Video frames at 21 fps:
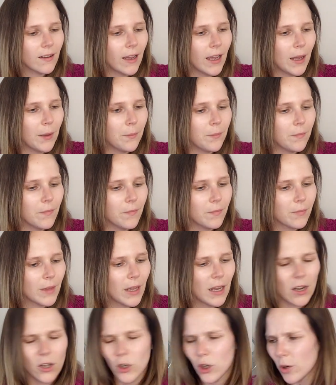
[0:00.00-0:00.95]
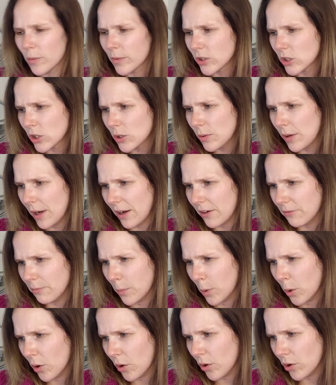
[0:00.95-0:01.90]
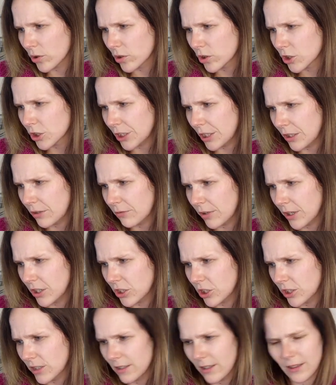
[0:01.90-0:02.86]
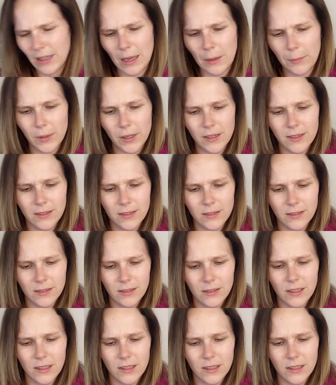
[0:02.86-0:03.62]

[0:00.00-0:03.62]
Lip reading: and I hope they do have more shade ranges than that, because